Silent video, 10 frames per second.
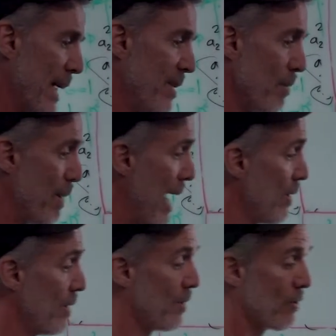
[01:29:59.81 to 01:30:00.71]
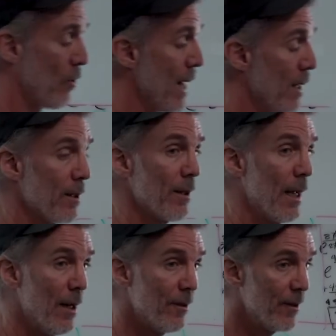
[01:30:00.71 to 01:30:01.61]
is about as great
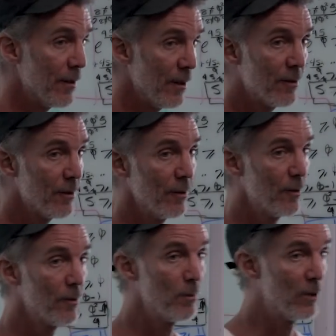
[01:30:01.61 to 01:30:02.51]
as the distance